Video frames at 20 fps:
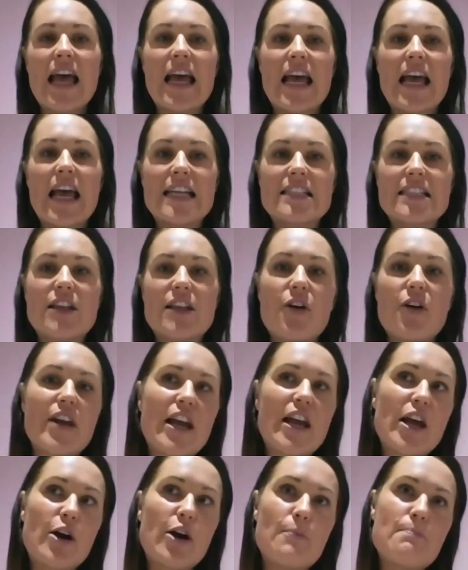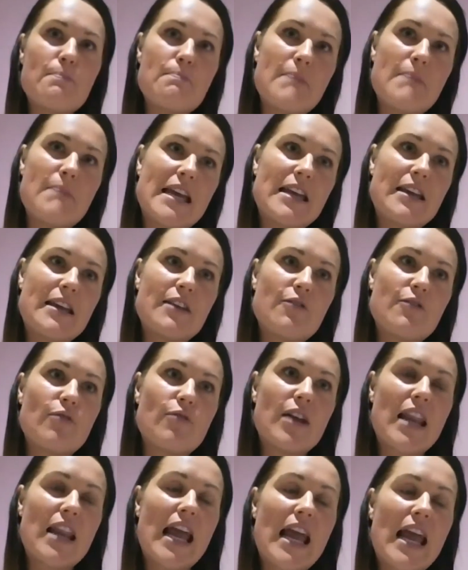is going to help me
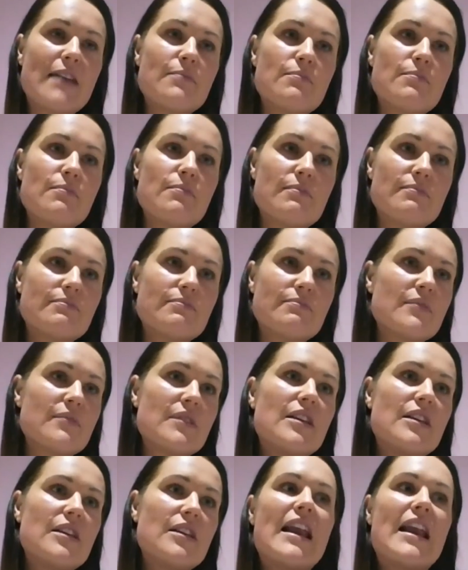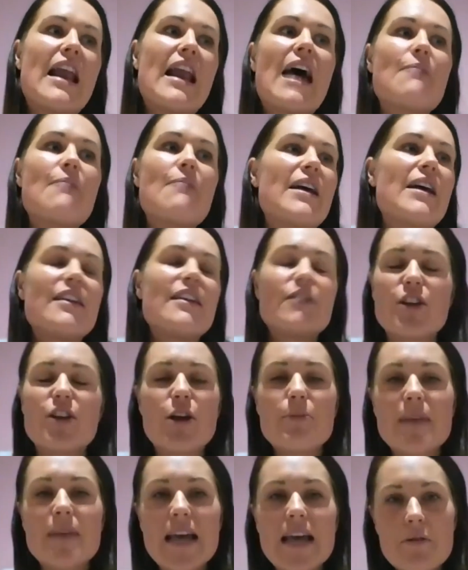relate and and you know
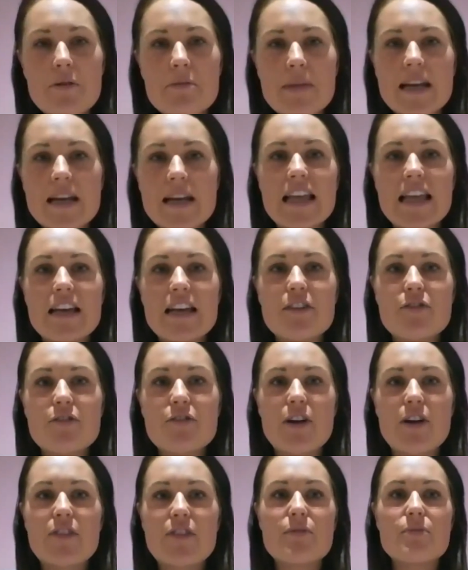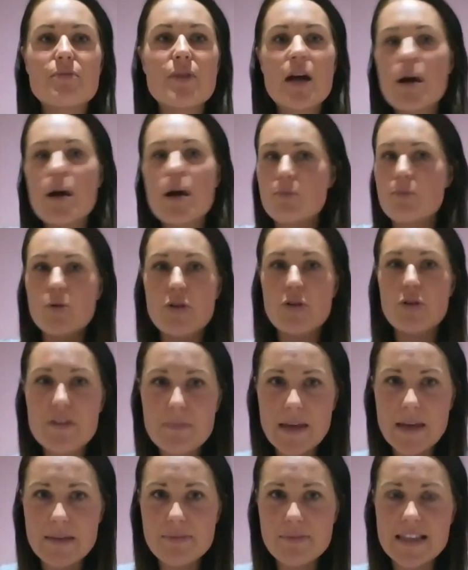become a better leader for even more of the
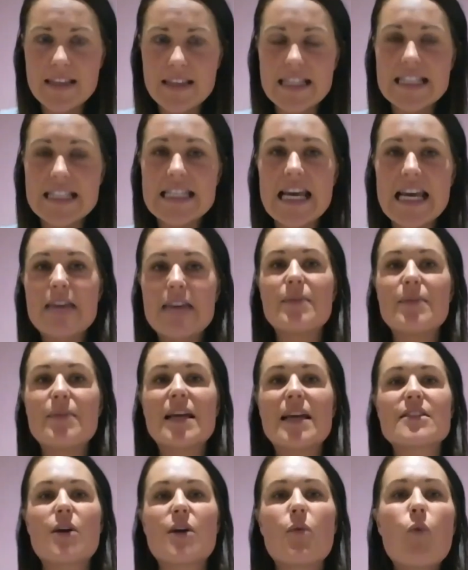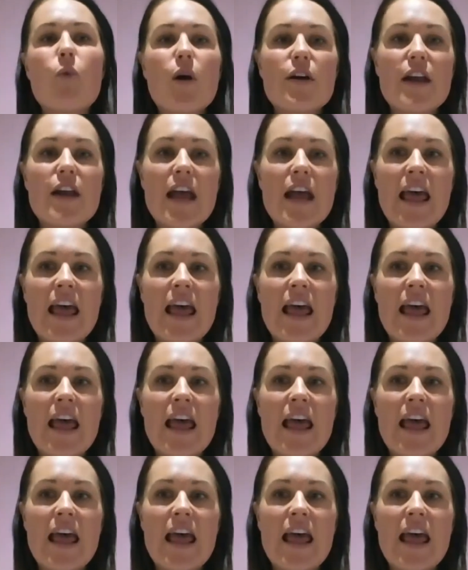people in the team because I want